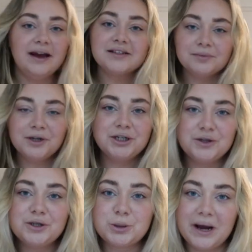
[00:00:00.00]
Next, I'm going to
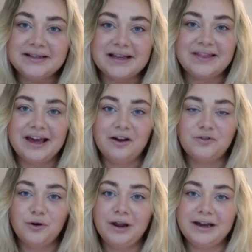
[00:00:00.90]
do the dress, and then I've
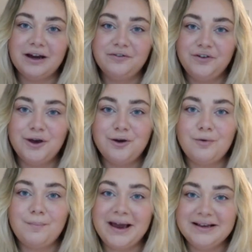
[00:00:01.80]
got like a
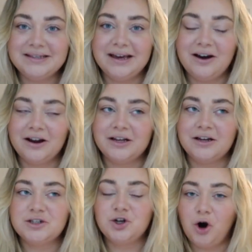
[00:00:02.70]
few basic kind
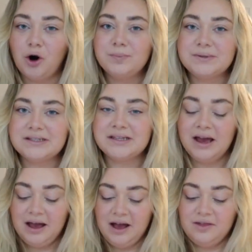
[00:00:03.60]
of tops
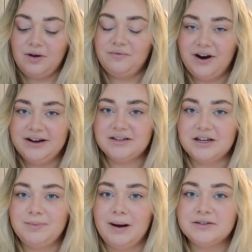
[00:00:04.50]
that I'm very
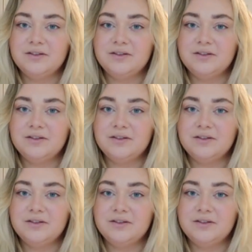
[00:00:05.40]
excited about.